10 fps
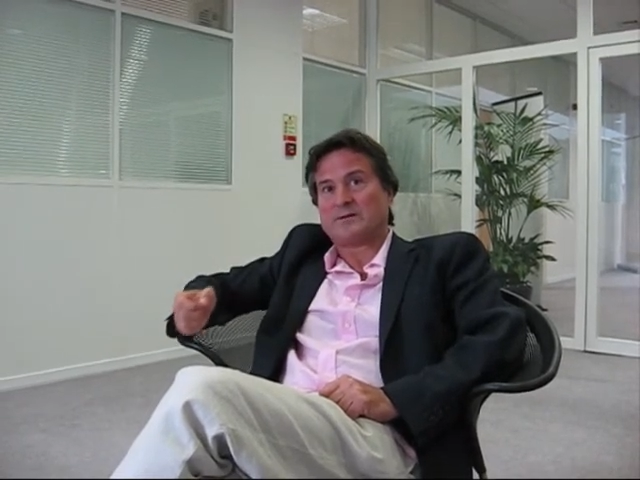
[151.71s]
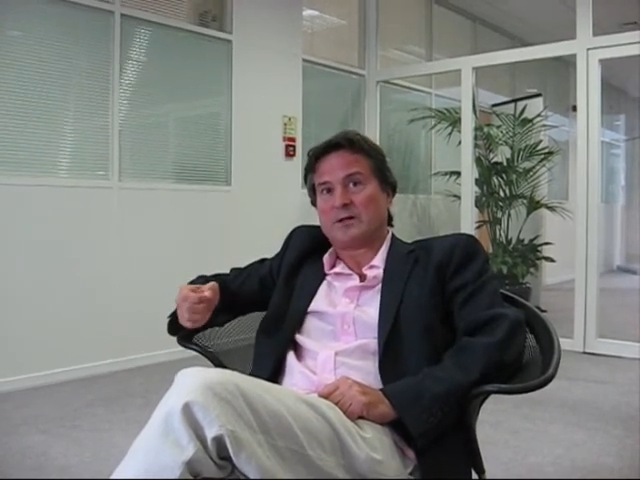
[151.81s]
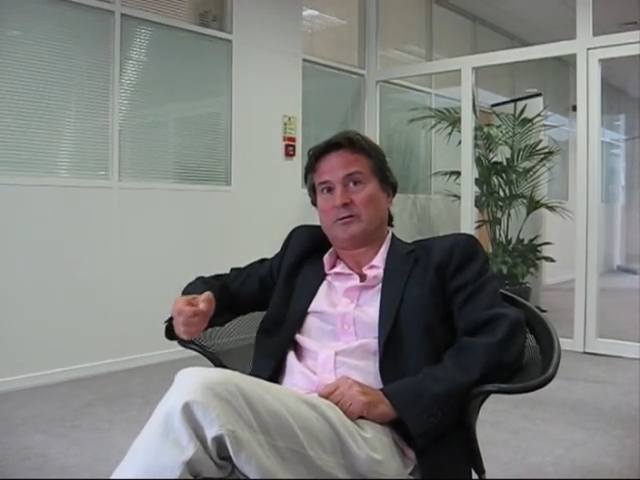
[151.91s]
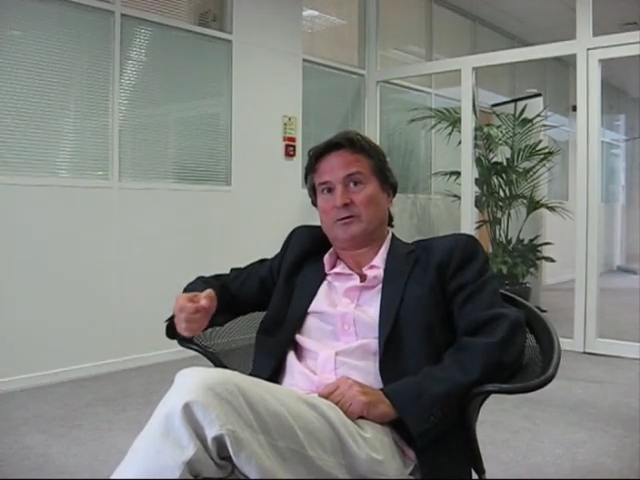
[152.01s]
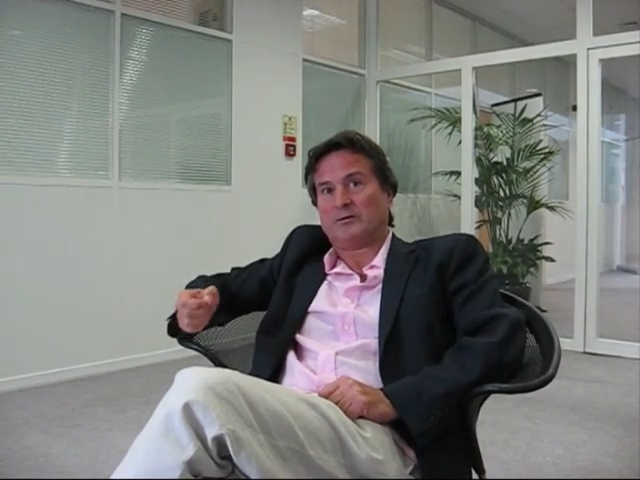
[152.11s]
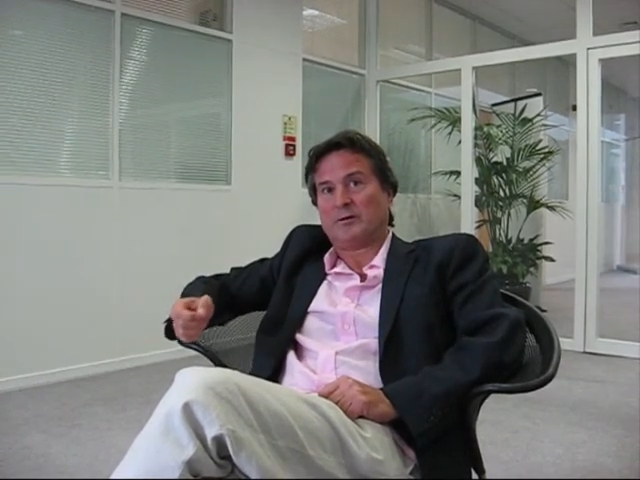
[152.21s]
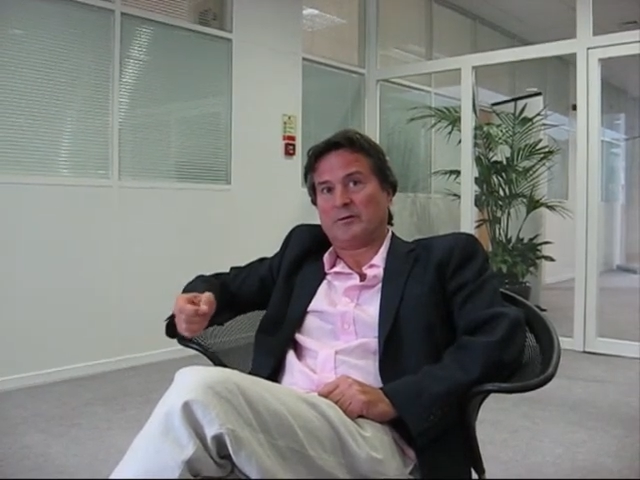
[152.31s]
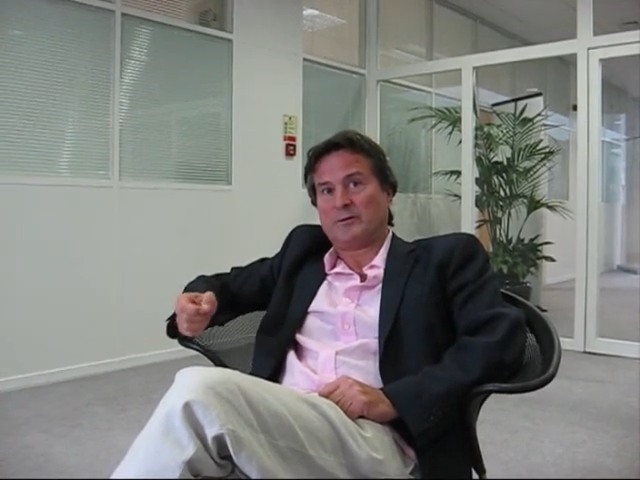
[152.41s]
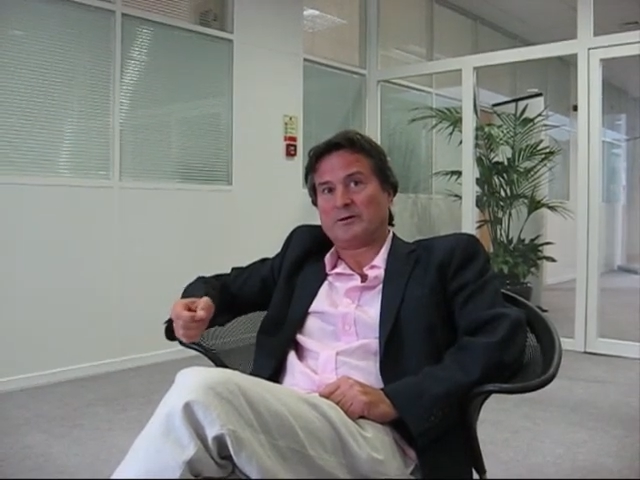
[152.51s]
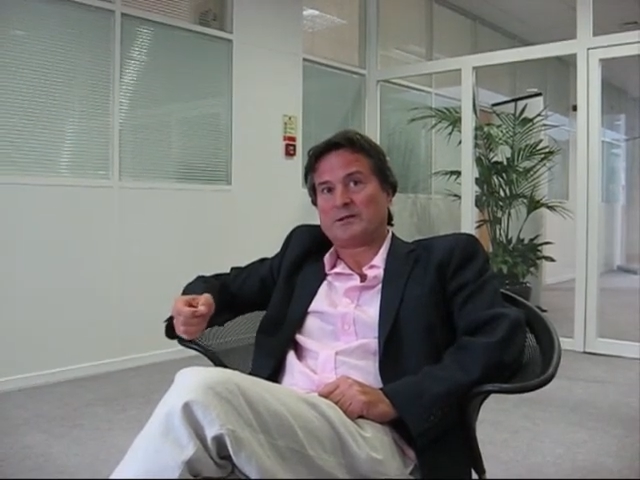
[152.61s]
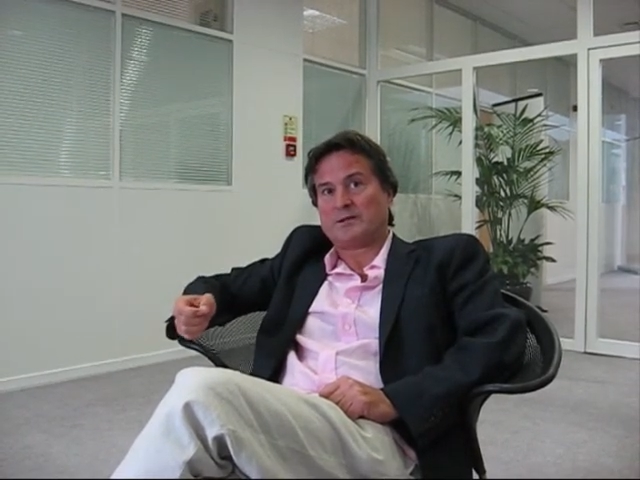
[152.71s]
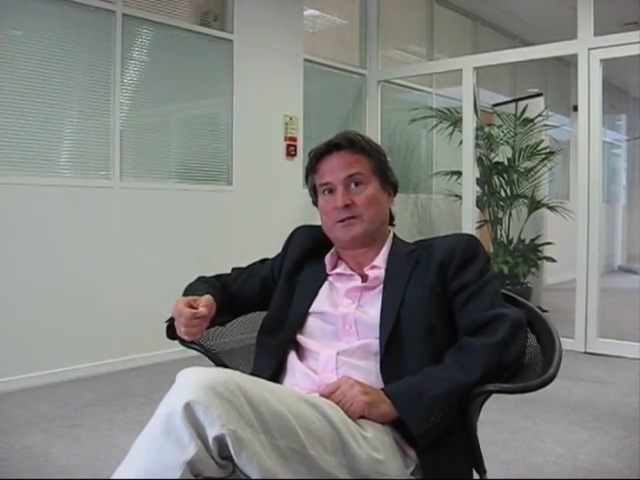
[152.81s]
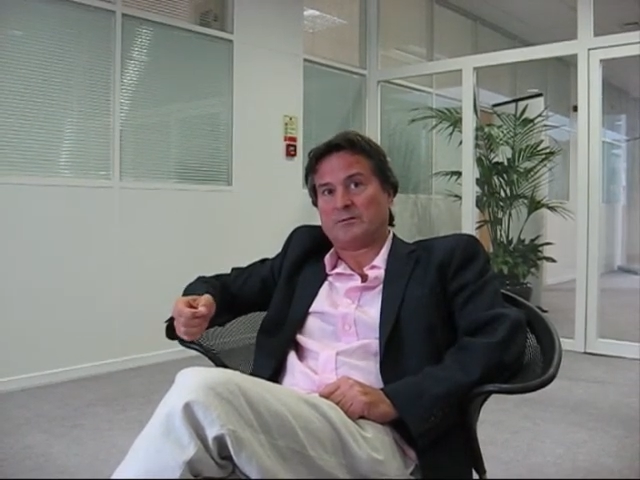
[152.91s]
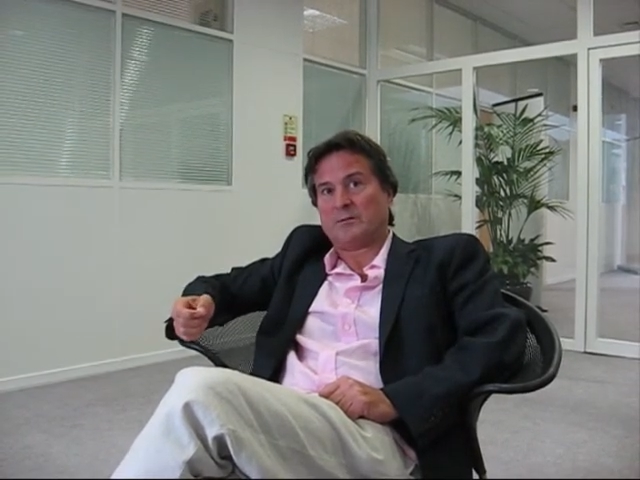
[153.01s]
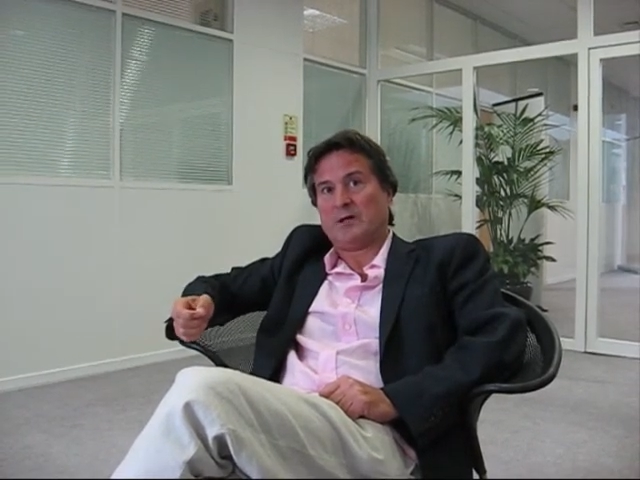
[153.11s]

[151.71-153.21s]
sample of your immune system